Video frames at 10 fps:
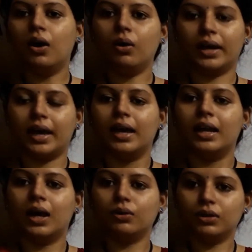Okay,
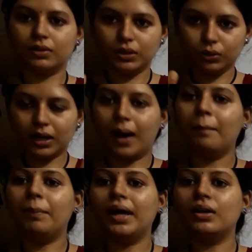now you
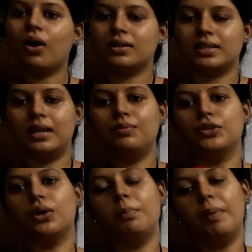compare yourself
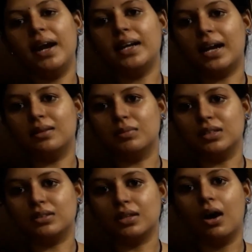with your pet
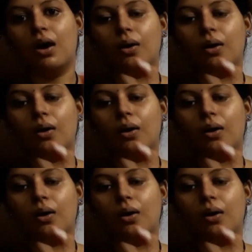animals.